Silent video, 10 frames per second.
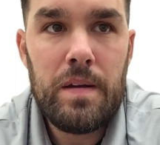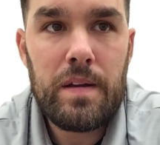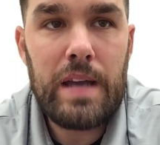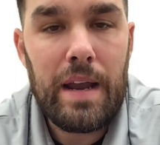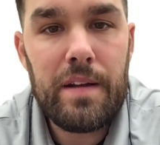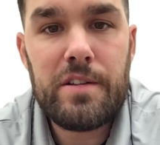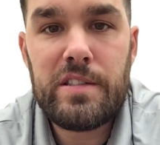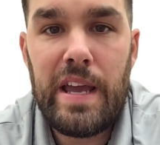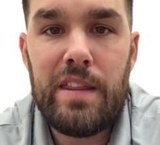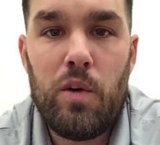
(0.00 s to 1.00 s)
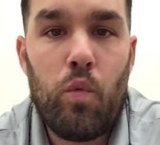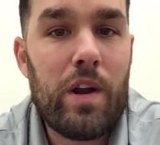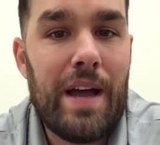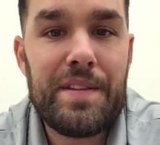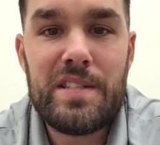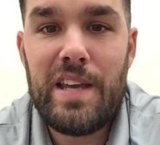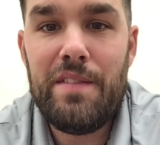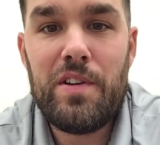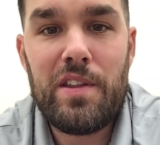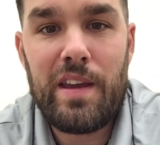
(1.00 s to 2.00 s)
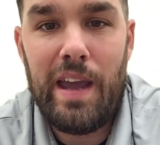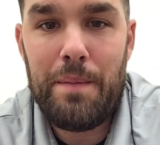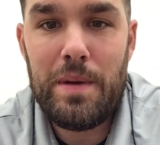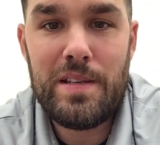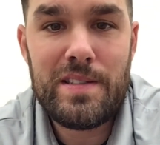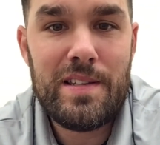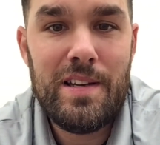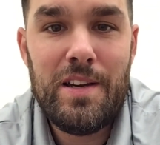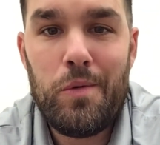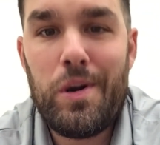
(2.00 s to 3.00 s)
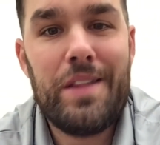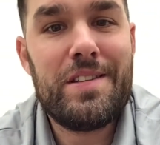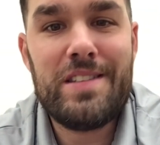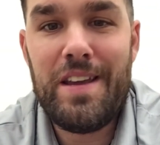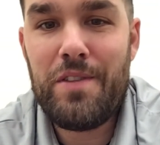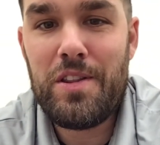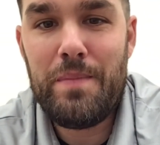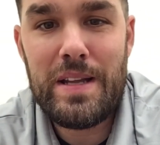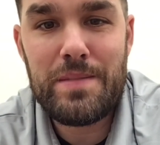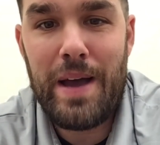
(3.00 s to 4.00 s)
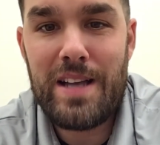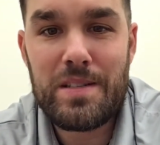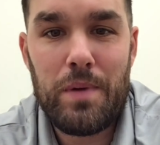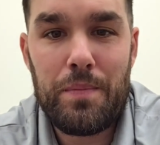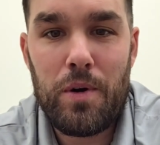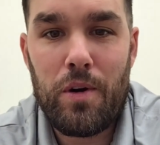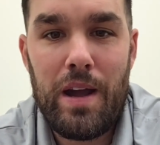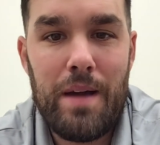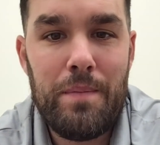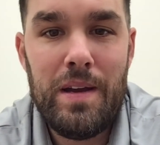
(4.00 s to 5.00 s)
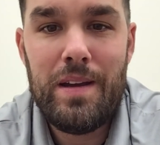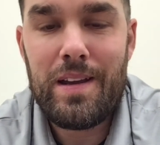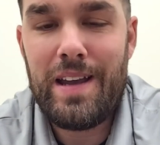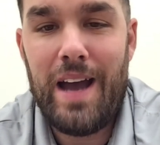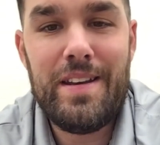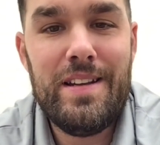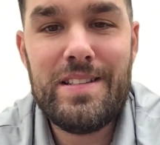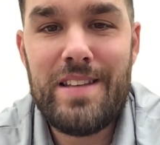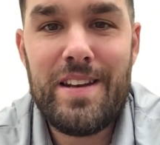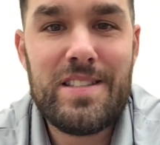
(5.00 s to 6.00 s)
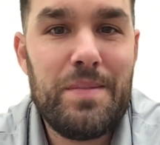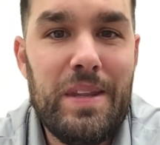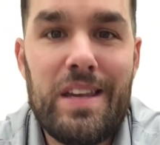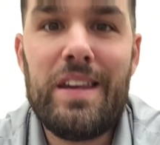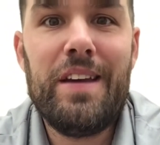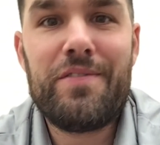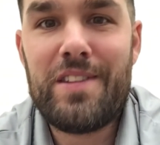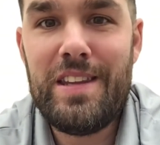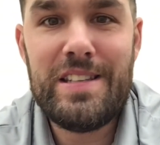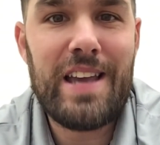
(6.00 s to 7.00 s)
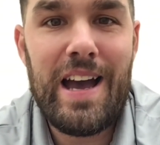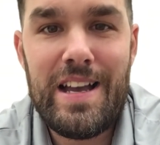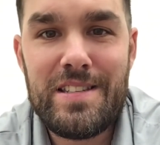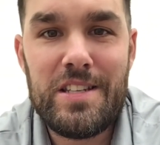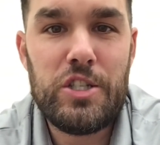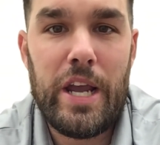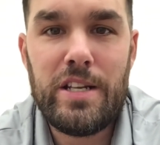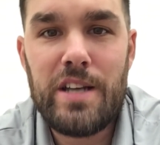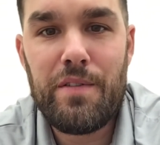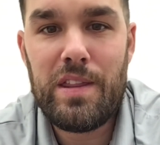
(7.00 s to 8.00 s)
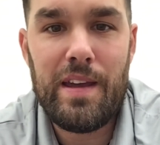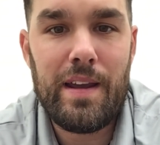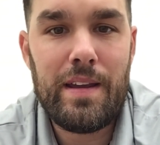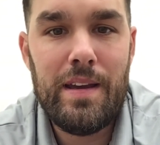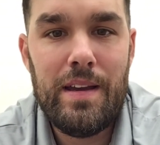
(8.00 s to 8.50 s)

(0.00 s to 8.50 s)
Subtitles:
got to understand that we're not the savior of the campus. We're not the savior of the men's basketball program. God didn't send us to be the gift to these guys to change everything,